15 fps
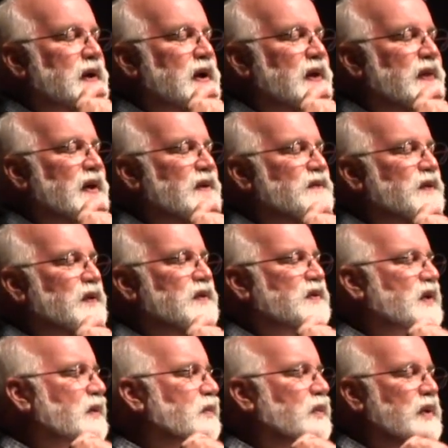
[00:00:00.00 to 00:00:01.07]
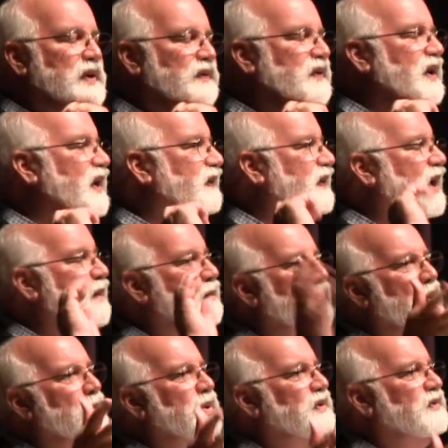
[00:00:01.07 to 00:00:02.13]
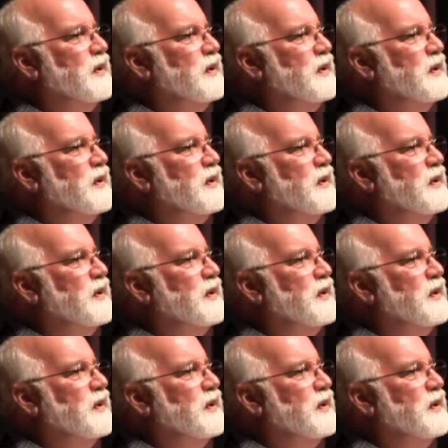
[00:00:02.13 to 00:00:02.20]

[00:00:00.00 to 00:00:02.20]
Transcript: and then for some reason at that moment,